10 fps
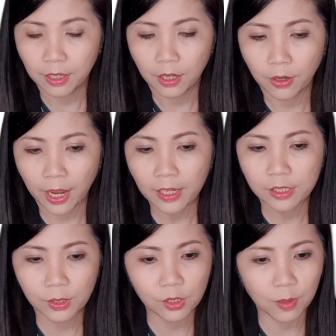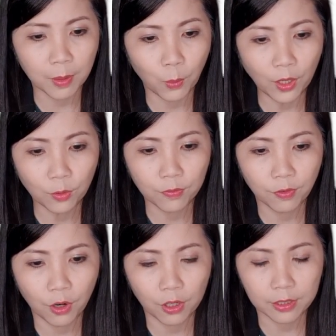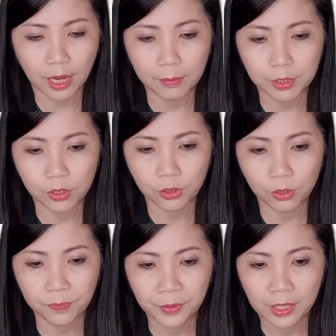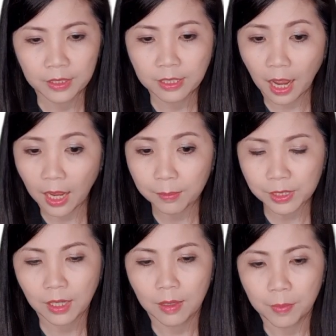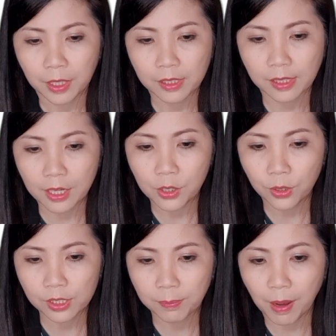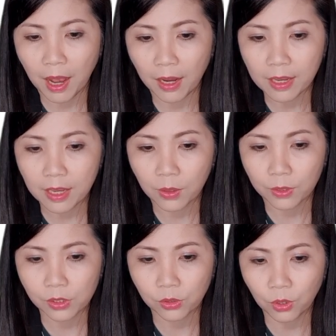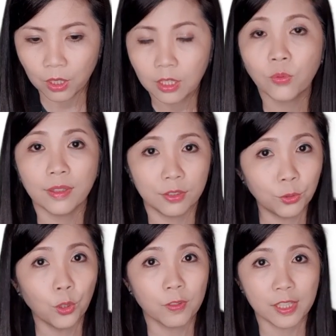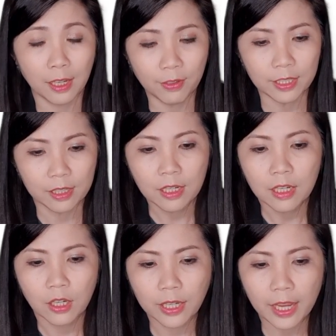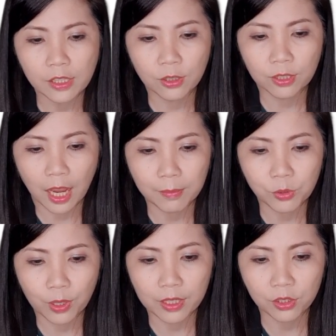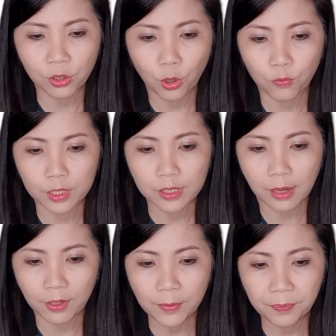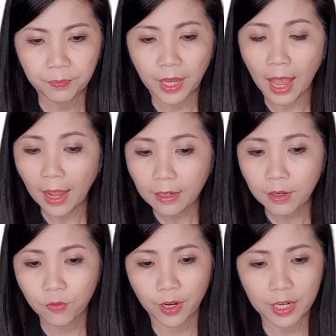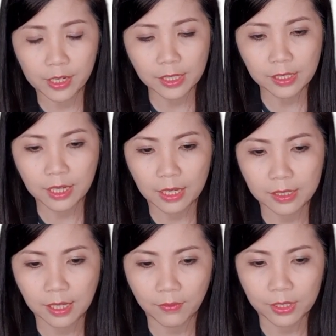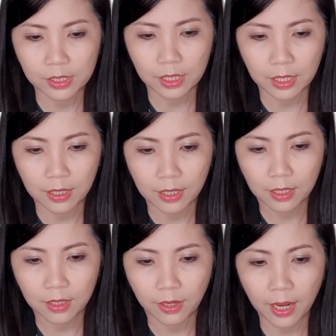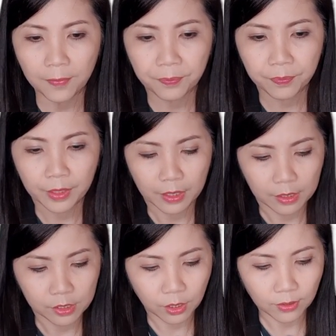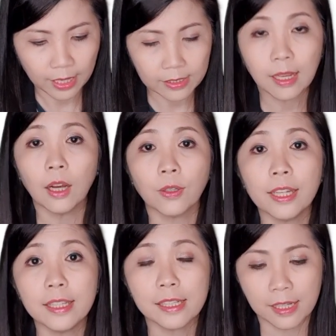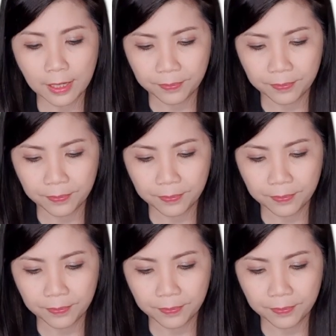Okay, so it's going to be 1 over 4 times 2 times, because it says use pi equals to 22 over 7. Okay, so times 22 over 7, and the radius is 70. Okay, so let's calculate this.